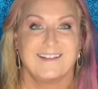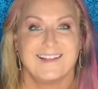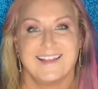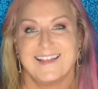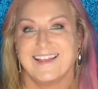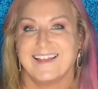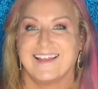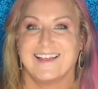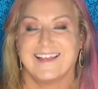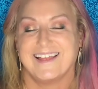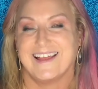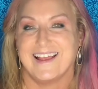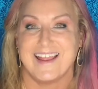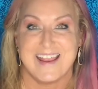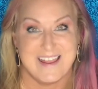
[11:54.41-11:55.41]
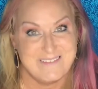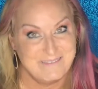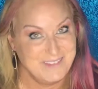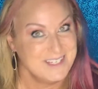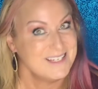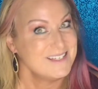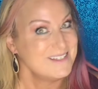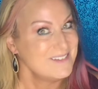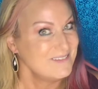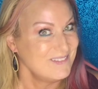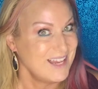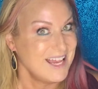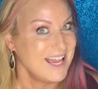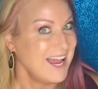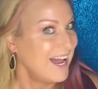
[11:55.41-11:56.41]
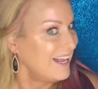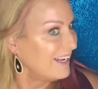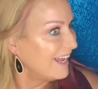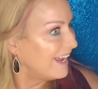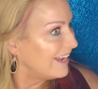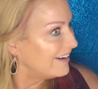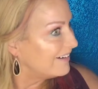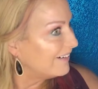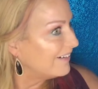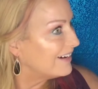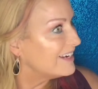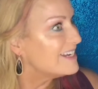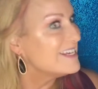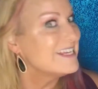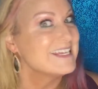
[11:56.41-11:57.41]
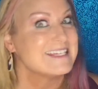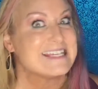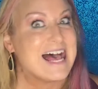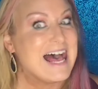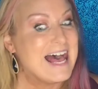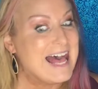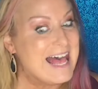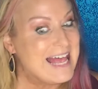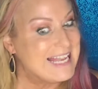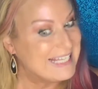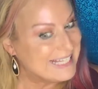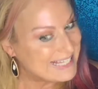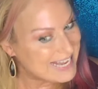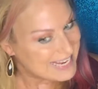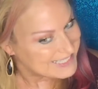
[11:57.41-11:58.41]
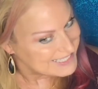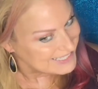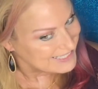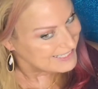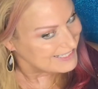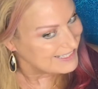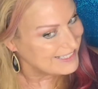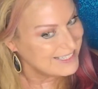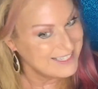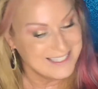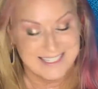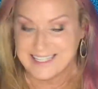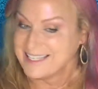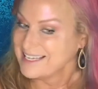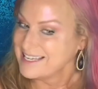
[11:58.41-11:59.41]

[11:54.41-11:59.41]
I have done my highlighter. It is highlighted.